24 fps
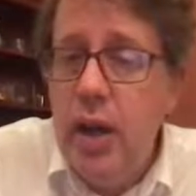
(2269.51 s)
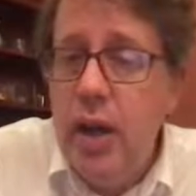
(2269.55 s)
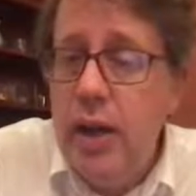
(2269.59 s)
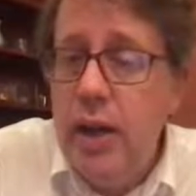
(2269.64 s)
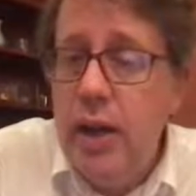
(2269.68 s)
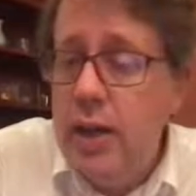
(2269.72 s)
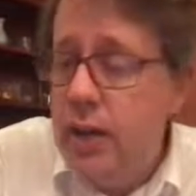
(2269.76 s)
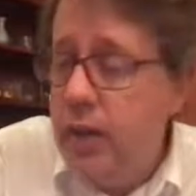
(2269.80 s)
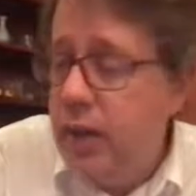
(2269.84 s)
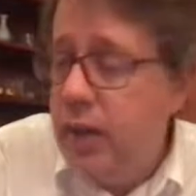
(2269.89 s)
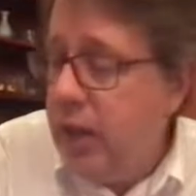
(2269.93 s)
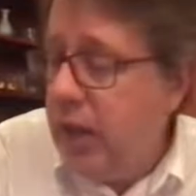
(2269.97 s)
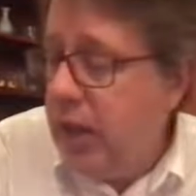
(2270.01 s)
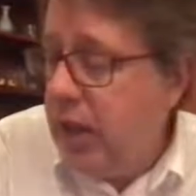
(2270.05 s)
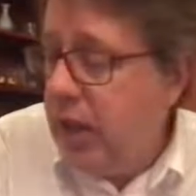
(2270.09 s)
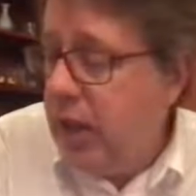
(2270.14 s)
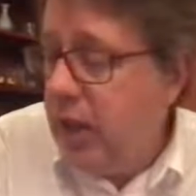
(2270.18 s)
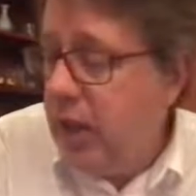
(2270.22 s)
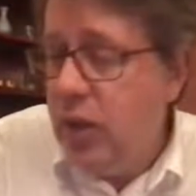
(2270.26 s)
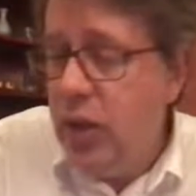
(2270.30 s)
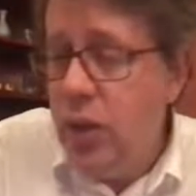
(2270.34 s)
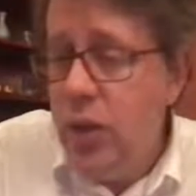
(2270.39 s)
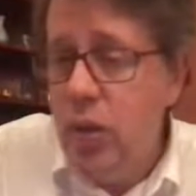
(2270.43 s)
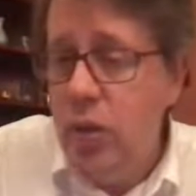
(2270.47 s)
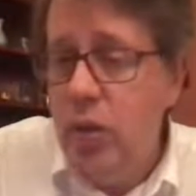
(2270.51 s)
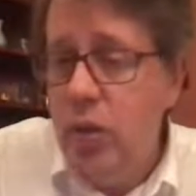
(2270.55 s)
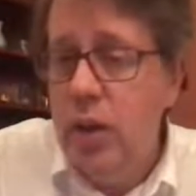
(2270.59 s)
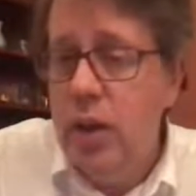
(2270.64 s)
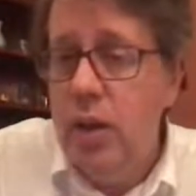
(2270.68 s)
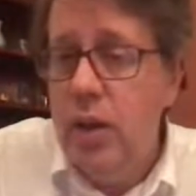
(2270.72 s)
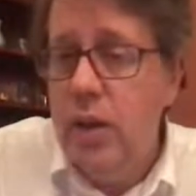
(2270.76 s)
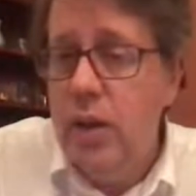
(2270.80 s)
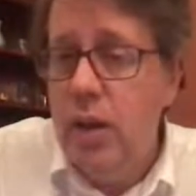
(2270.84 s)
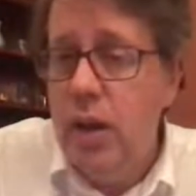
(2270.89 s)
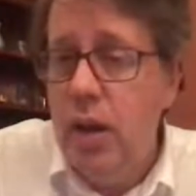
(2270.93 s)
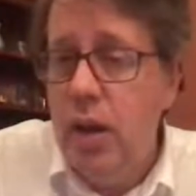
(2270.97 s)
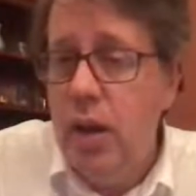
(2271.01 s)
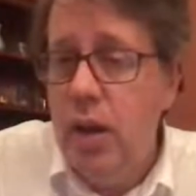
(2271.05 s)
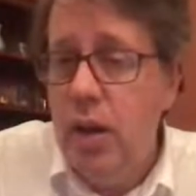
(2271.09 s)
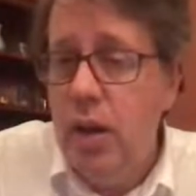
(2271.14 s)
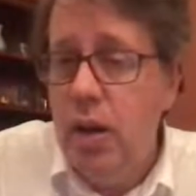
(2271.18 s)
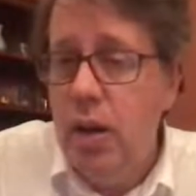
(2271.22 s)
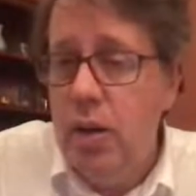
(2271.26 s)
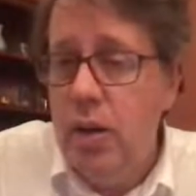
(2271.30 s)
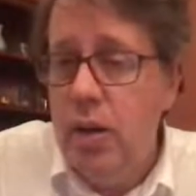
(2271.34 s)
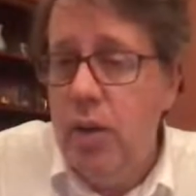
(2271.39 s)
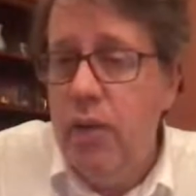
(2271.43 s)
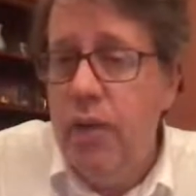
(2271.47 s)
As long as the solutions
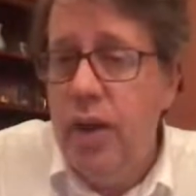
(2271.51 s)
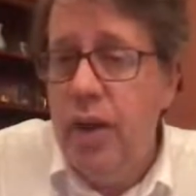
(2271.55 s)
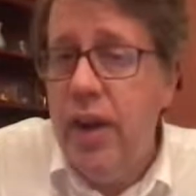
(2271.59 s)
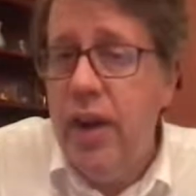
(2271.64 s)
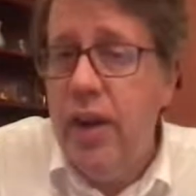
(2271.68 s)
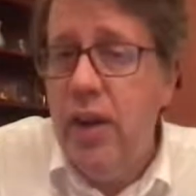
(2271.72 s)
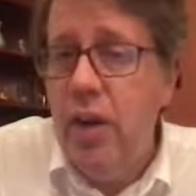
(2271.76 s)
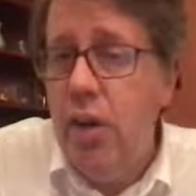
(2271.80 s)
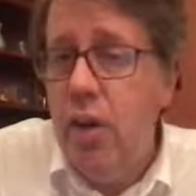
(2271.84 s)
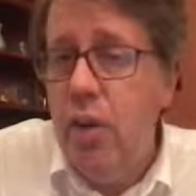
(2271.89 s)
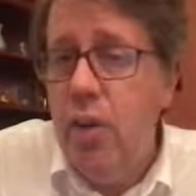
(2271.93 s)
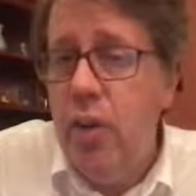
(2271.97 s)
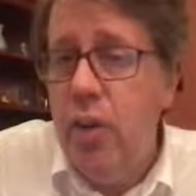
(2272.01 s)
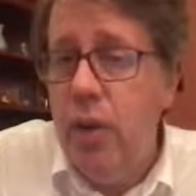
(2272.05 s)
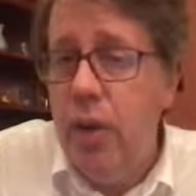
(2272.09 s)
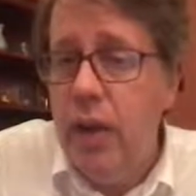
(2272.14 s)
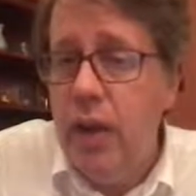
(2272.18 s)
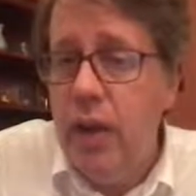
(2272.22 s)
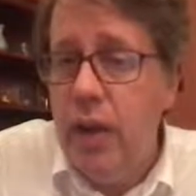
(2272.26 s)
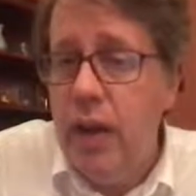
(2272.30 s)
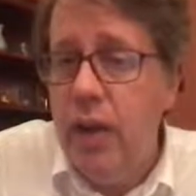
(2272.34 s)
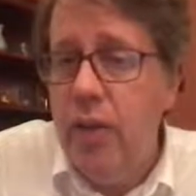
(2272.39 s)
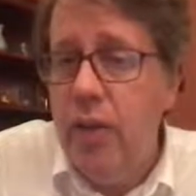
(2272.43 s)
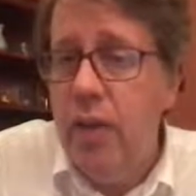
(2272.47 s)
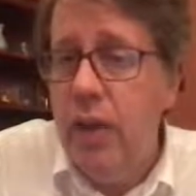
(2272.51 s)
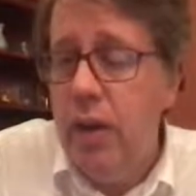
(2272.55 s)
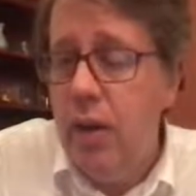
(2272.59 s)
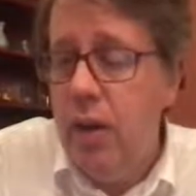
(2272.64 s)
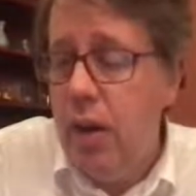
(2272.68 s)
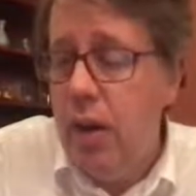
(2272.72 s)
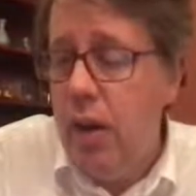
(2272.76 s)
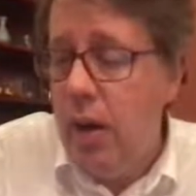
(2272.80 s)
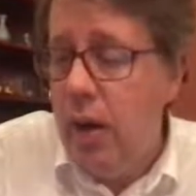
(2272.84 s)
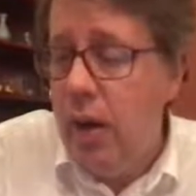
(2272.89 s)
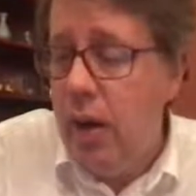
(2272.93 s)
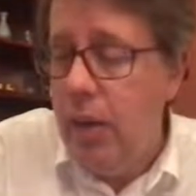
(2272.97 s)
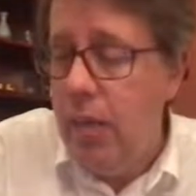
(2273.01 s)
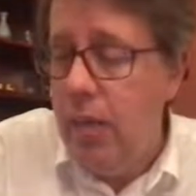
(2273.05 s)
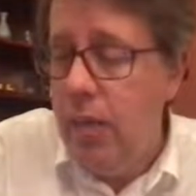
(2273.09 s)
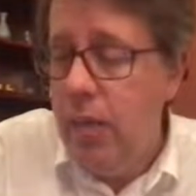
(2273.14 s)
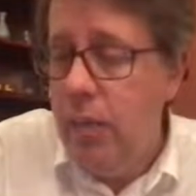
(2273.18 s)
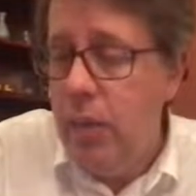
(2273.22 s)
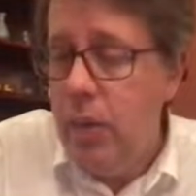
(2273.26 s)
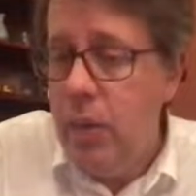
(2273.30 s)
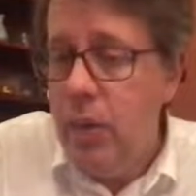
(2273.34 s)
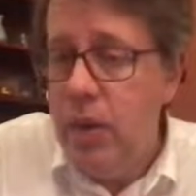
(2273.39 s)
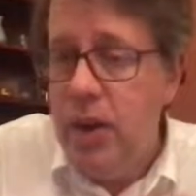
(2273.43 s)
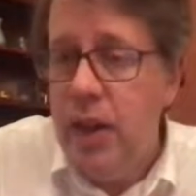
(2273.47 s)
are defined over a given
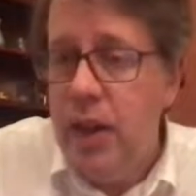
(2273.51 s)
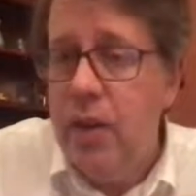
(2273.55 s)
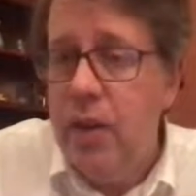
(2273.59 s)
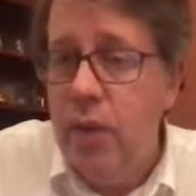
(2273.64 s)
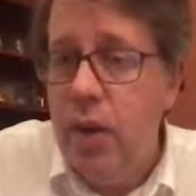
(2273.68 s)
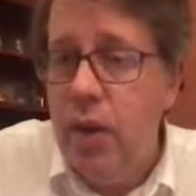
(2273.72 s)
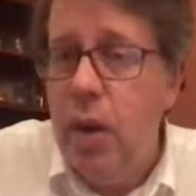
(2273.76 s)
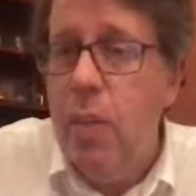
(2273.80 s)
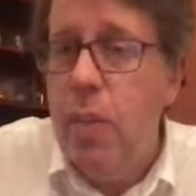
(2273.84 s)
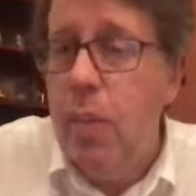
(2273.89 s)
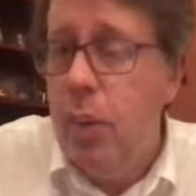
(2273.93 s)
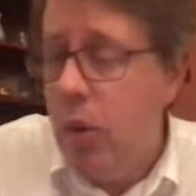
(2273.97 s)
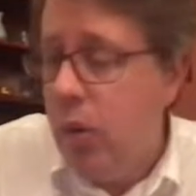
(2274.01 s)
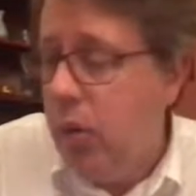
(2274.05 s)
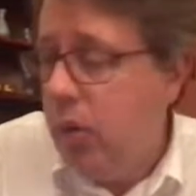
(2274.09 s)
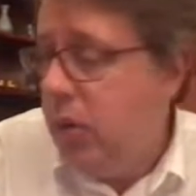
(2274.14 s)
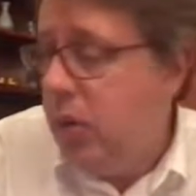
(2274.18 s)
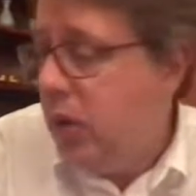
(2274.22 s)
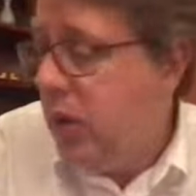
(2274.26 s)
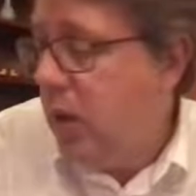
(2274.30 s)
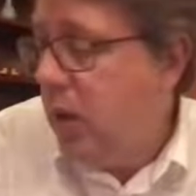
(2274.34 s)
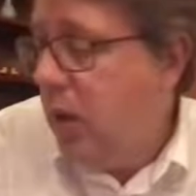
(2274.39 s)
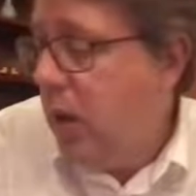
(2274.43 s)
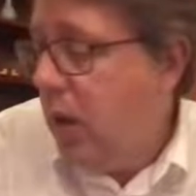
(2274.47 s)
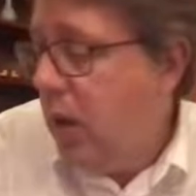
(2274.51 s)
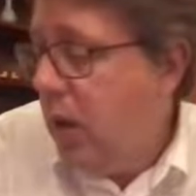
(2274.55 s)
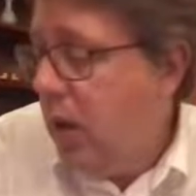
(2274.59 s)
set of numbers,